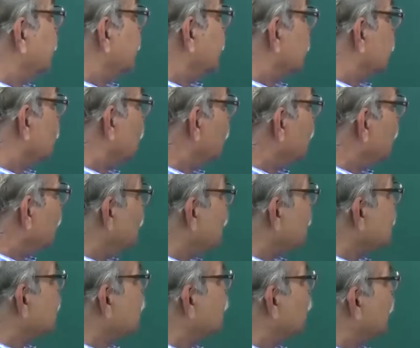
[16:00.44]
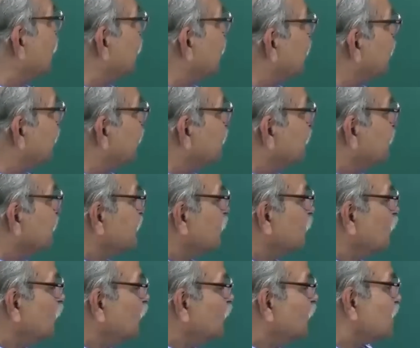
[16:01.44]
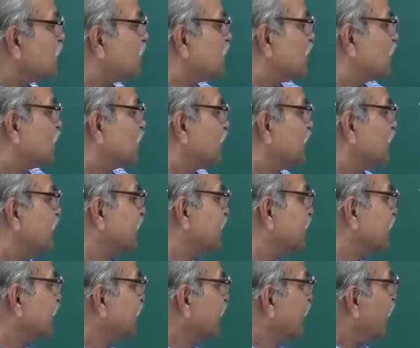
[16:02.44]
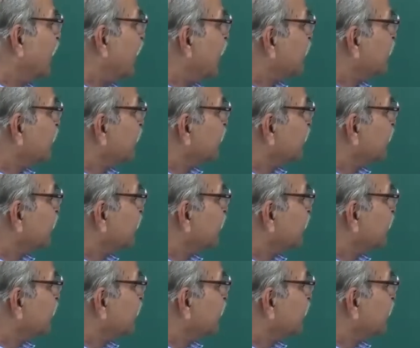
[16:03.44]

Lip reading: There is almost 1 here, there is almost 0 here, and